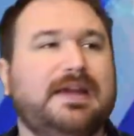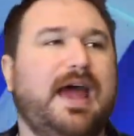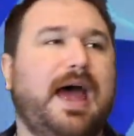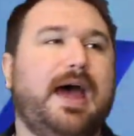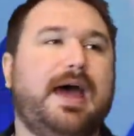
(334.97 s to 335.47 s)

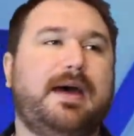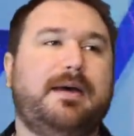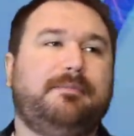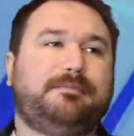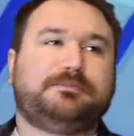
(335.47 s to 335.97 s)

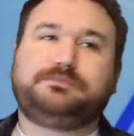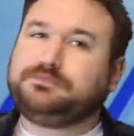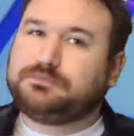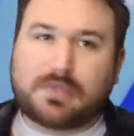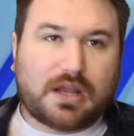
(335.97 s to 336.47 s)
But
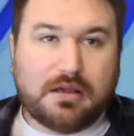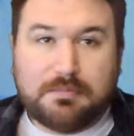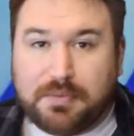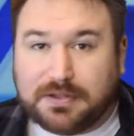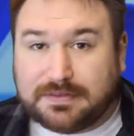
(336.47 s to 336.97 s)

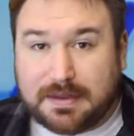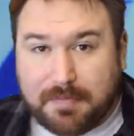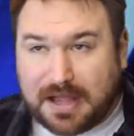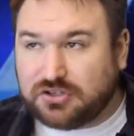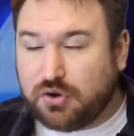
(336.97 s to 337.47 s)
the
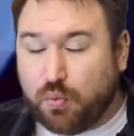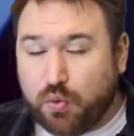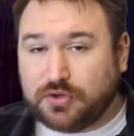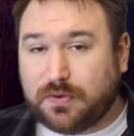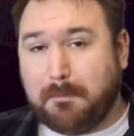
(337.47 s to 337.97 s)
match
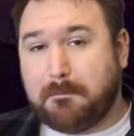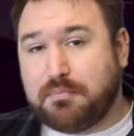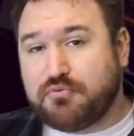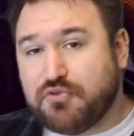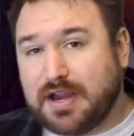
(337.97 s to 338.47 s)
was
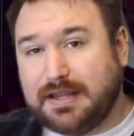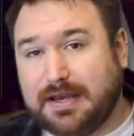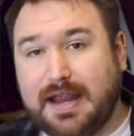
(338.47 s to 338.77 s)
brilliant.